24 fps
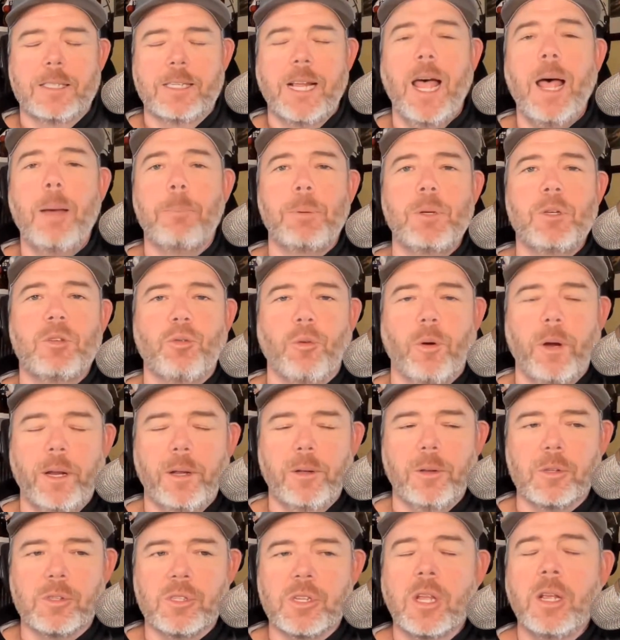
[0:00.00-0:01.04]
Happy
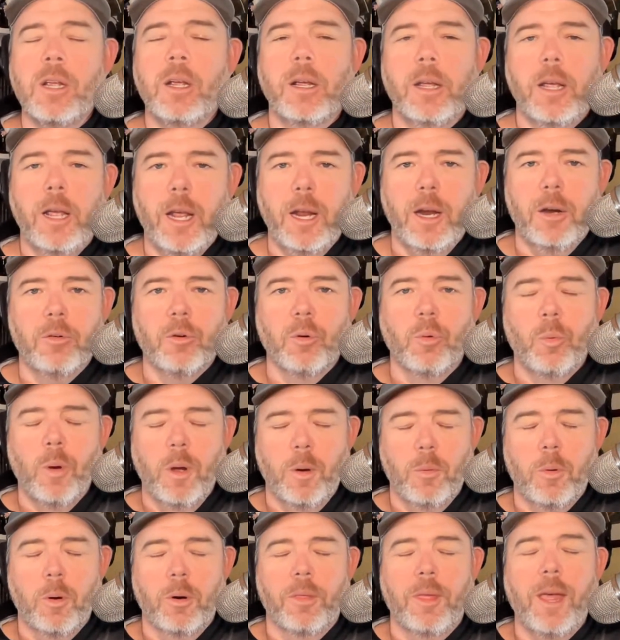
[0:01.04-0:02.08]
trails, Andrew
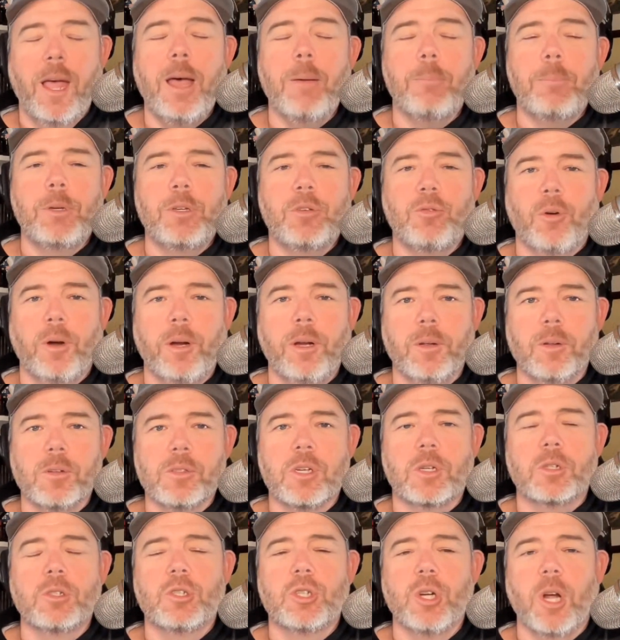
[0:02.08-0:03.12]
Whitworth. Happy trails,
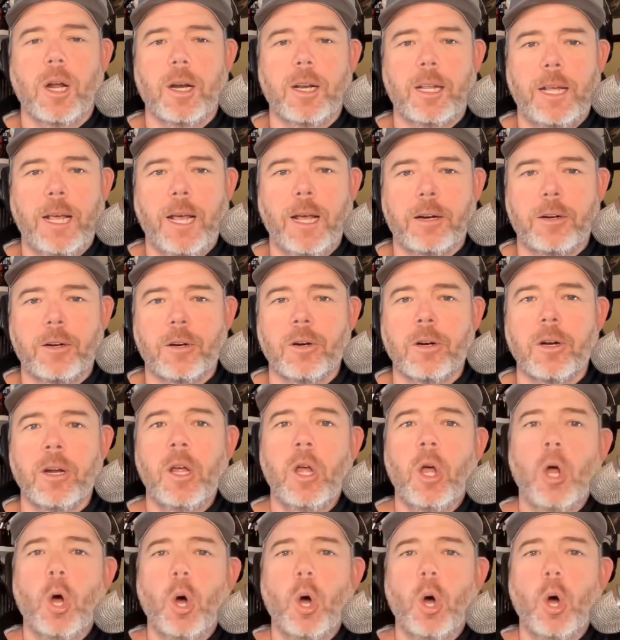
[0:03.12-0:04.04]
Johnny Hekker.